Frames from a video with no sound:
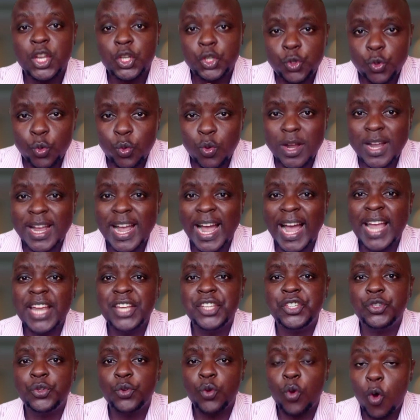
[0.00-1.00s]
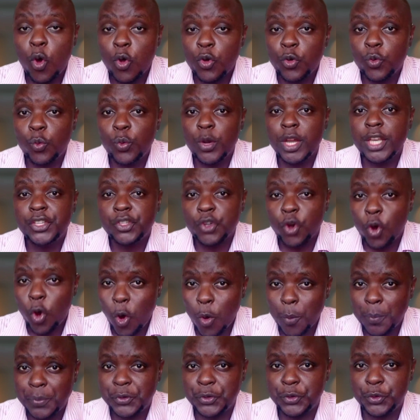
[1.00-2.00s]
to guide you on which
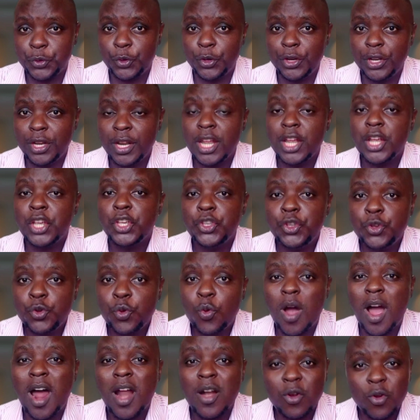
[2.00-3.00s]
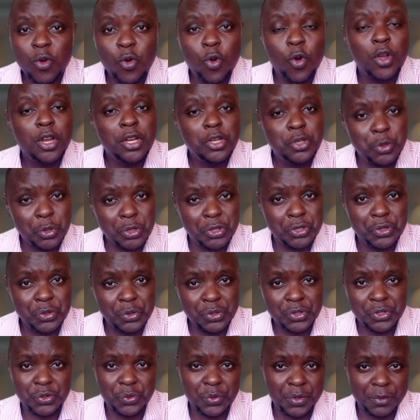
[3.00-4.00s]
option you are going to
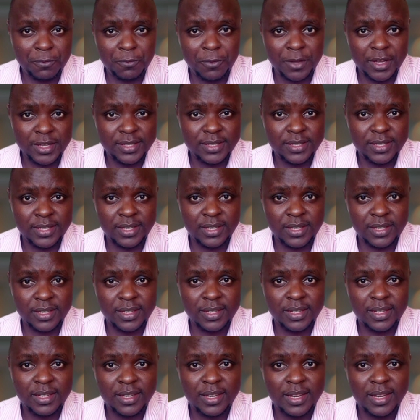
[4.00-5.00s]
choose to invest in.